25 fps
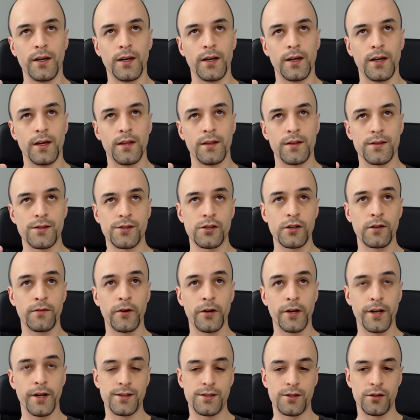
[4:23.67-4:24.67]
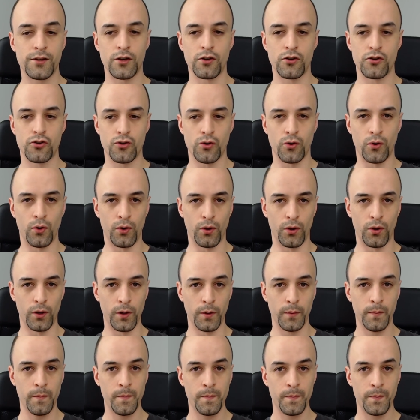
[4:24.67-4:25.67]
The server needs to
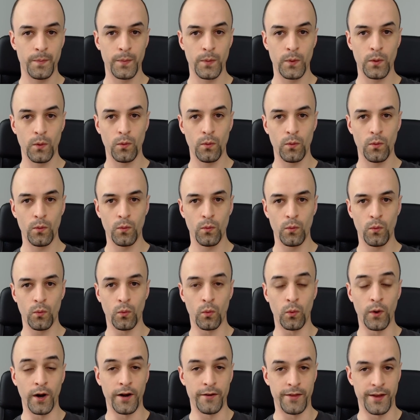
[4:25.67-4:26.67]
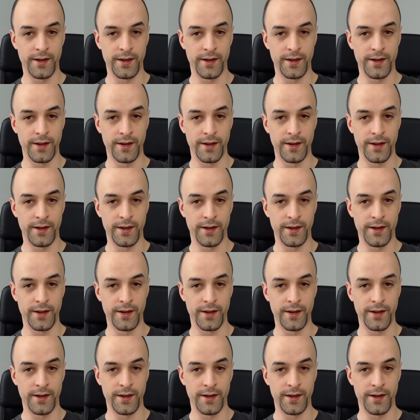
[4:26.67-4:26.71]
control where